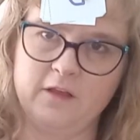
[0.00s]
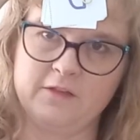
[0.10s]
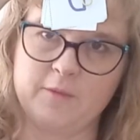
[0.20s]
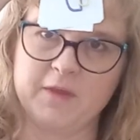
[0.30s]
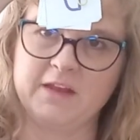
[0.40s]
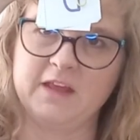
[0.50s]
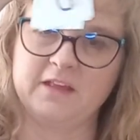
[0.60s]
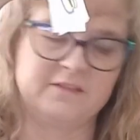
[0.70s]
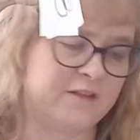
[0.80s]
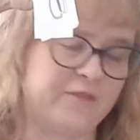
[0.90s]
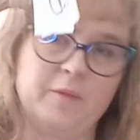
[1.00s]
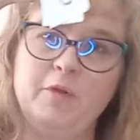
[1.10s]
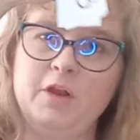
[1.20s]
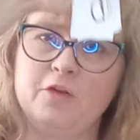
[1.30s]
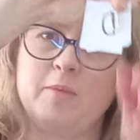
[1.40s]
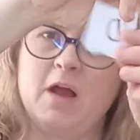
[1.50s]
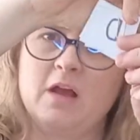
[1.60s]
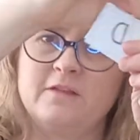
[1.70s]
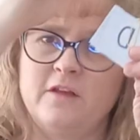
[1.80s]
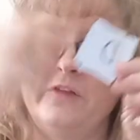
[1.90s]
It's on my desk, because if I put it in her
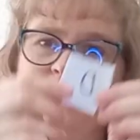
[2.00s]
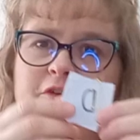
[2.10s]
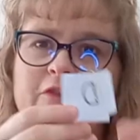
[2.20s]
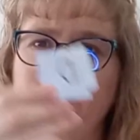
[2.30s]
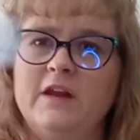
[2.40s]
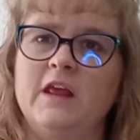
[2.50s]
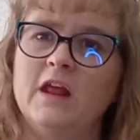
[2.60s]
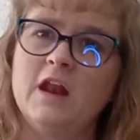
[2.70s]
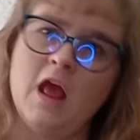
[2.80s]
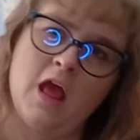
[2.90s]
box, I'll never find it again.